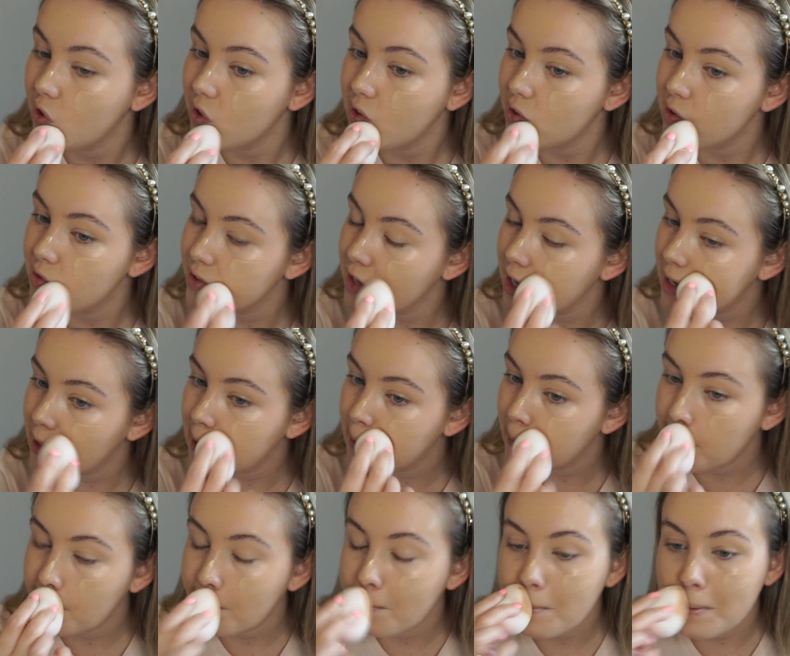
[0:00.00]
of
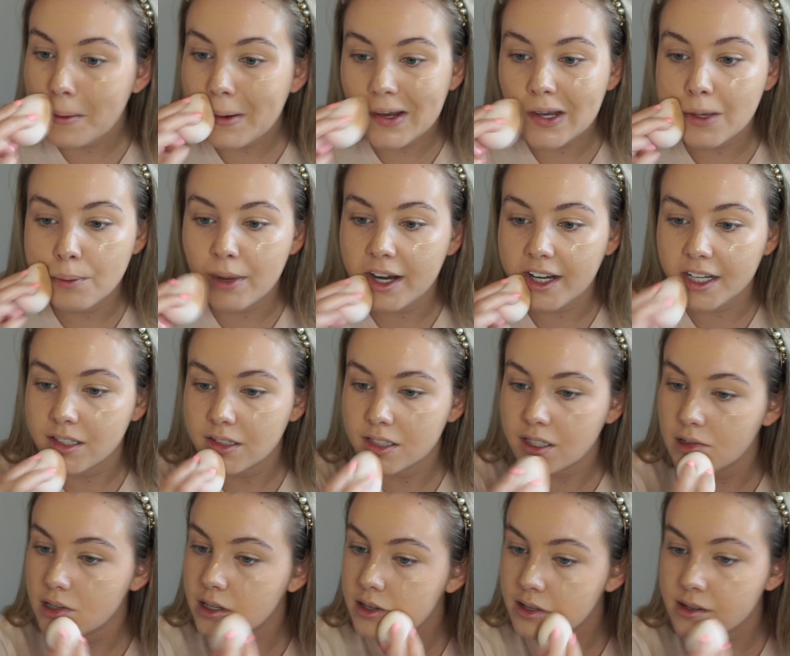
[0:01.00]
getting your base
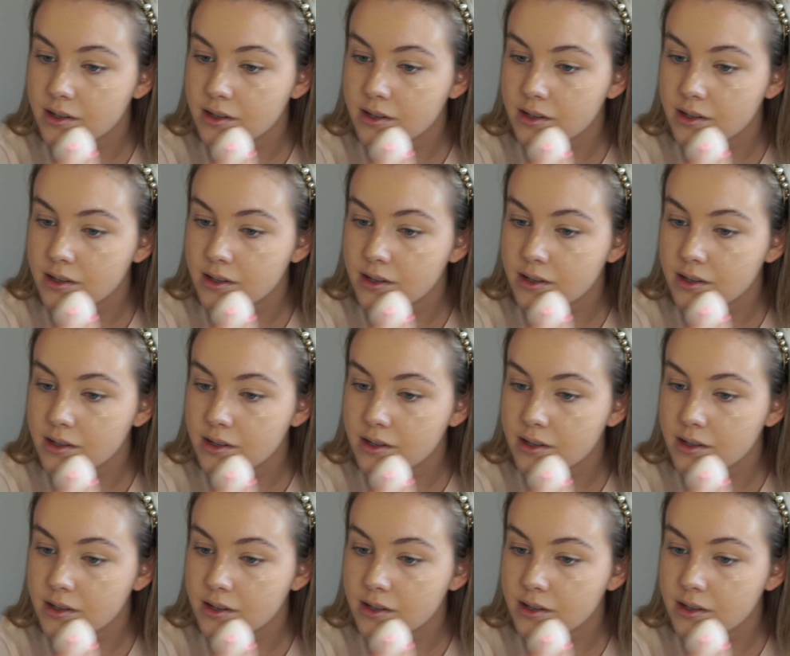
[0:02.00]
on.